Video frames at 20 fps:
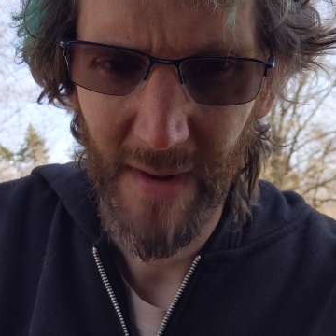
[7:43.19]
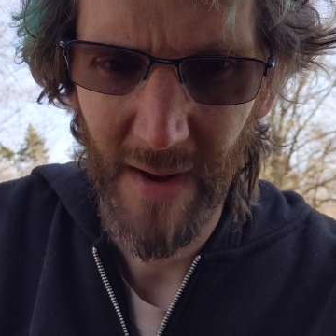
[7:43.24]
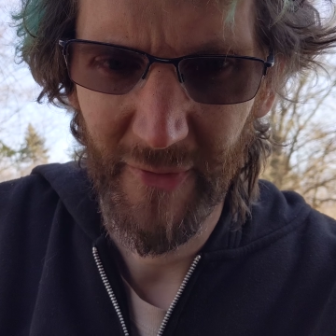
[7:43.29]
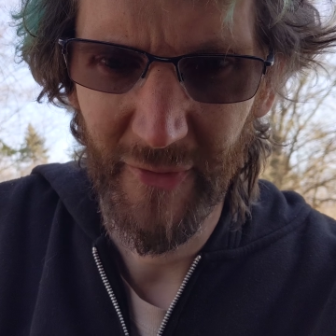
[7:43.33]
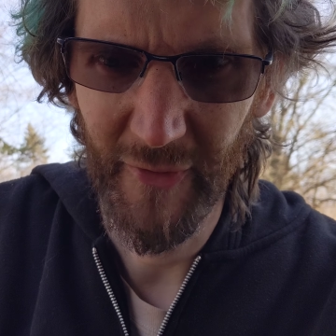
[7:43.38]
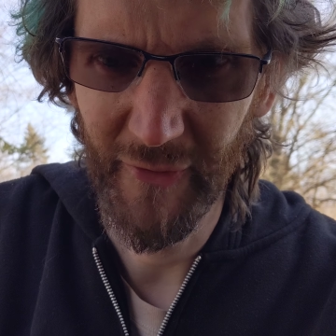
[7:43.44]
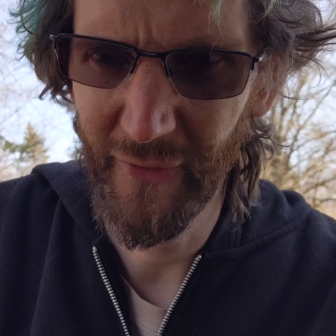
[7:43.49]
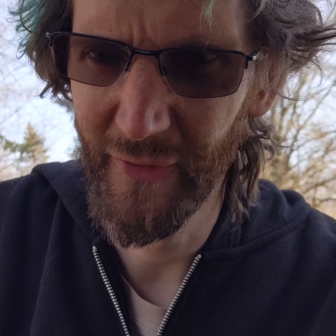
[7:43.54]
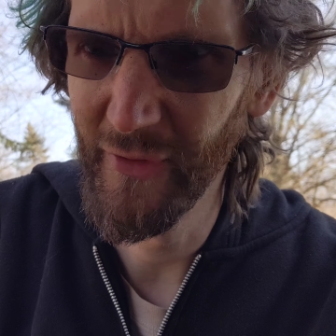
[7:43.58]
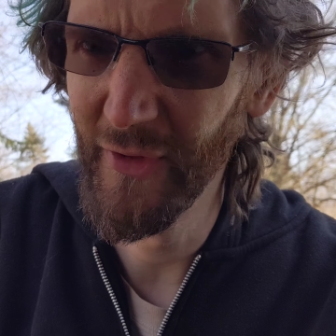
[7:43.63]

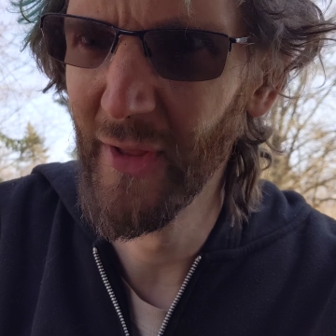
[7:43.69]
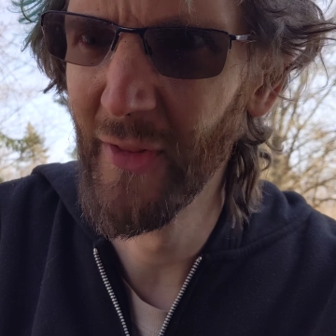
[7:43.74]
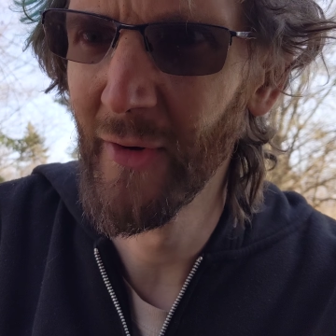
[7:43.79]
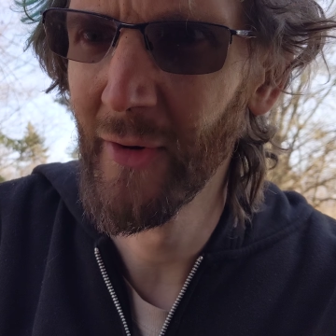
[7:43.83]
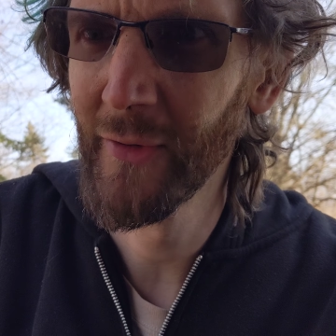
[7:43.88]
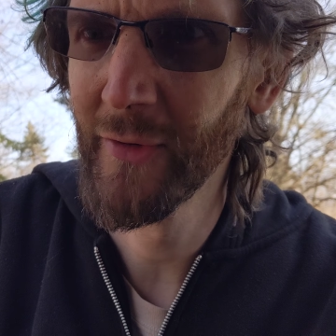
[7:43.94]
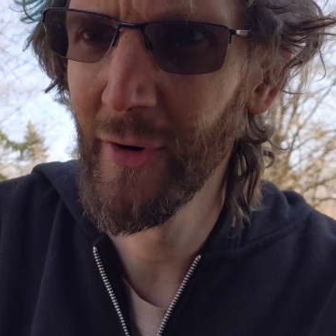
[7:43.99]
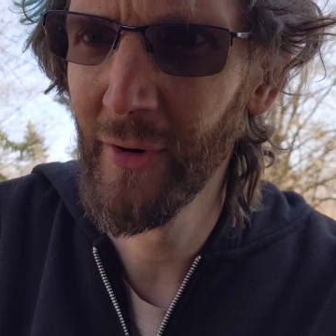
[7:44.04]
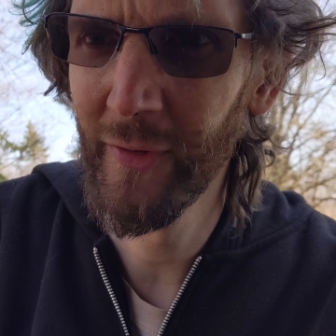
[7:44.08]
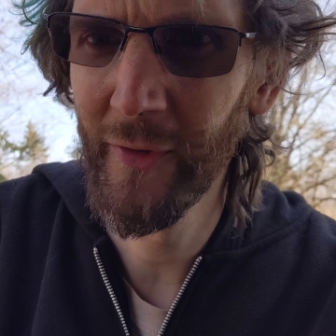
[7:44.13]
Because
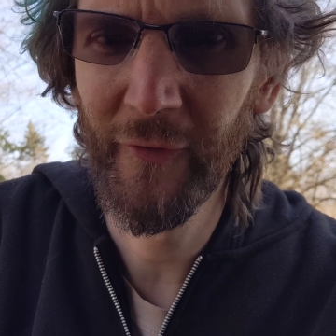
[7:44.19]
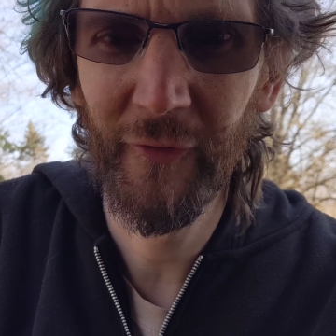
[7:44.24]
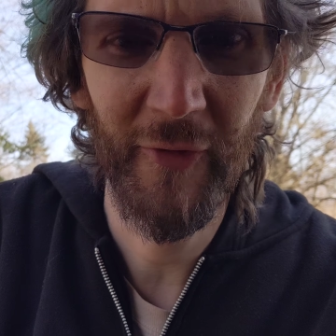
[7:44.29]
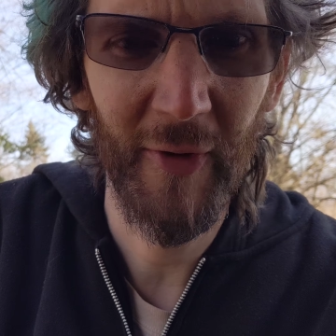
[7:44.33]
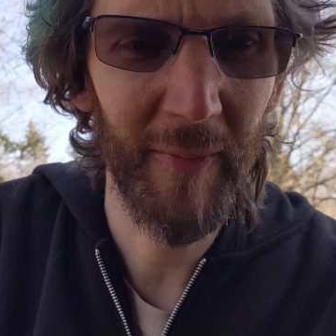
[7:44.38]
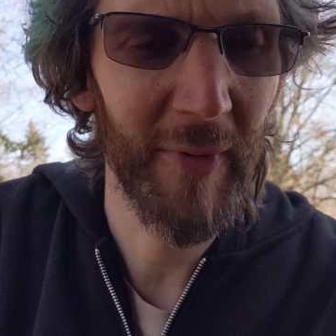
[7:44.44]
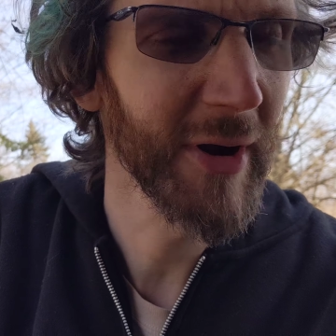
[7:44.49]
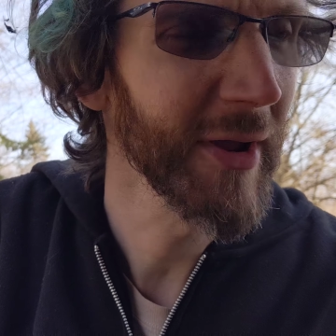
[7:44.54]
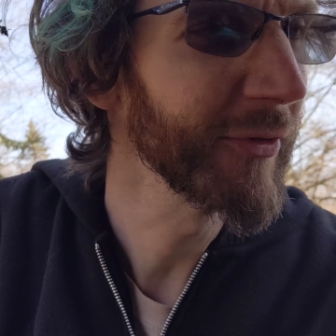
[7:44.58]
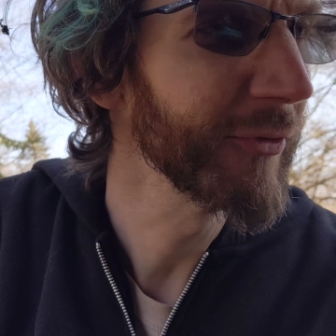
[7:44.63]
during the
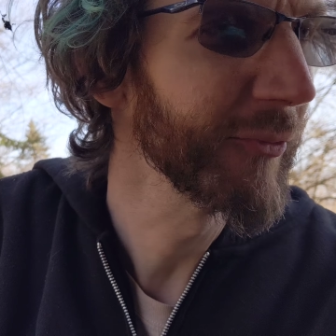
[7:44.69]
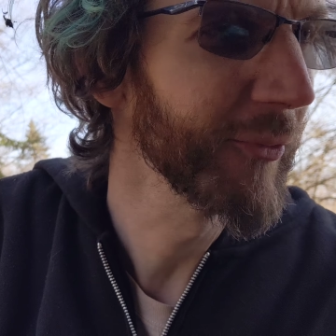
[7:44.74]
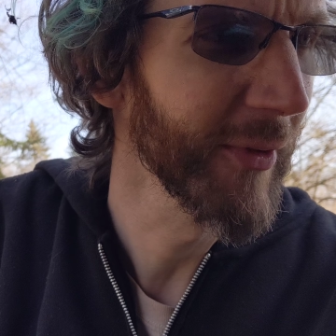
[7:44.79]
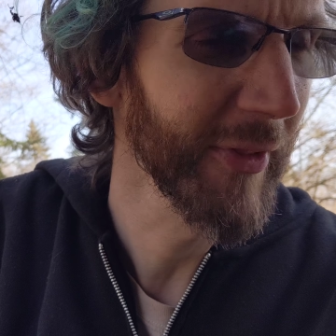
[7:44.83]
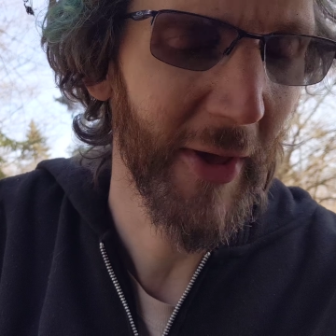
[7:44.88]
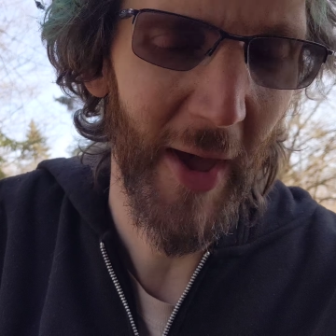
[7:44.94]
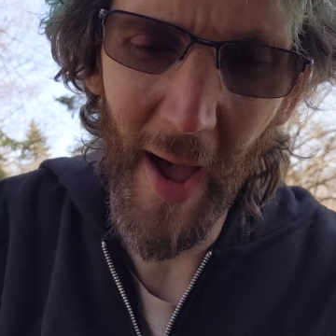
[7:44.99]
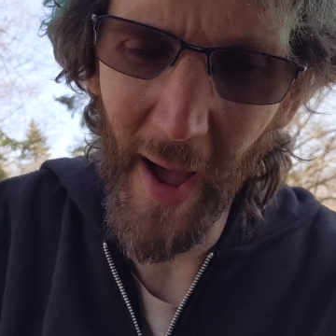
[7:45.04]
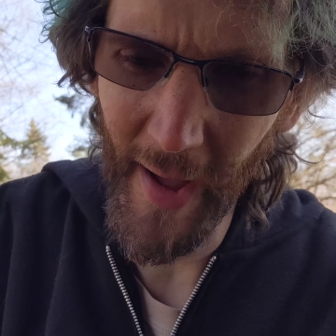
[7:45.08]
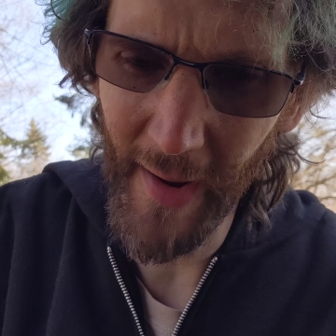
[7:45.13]
summer it gets
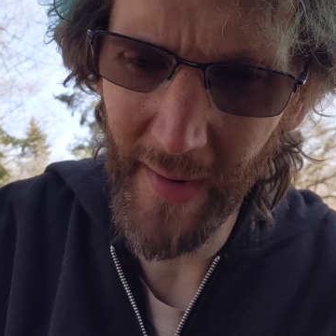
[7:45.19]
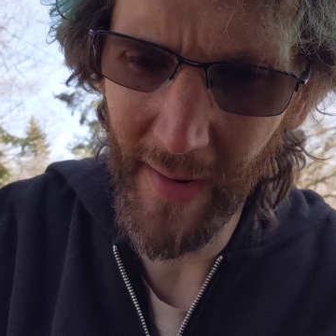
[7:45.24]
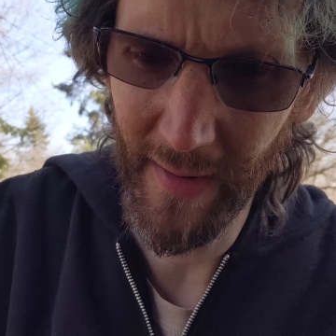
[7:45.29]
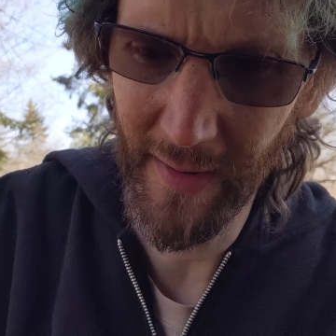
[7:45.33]
really hot.